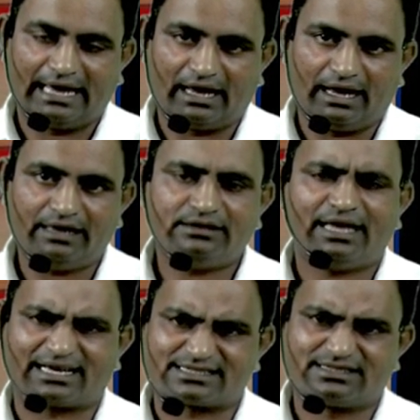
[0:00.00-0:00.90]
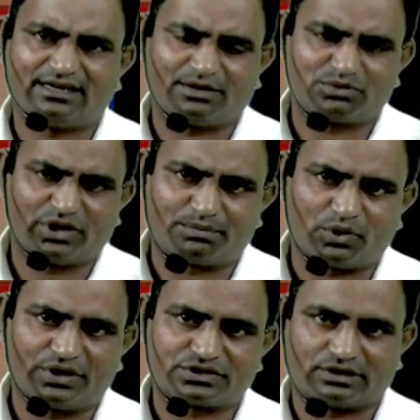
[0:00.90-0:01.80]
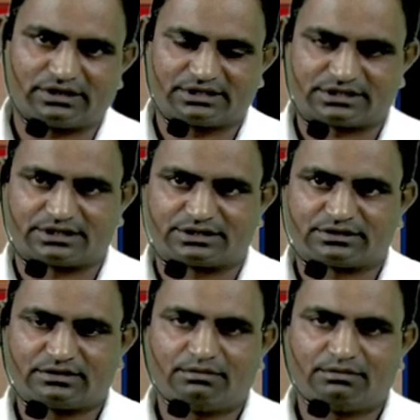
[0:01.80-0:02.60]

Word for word: and the accident of the employees and all these things.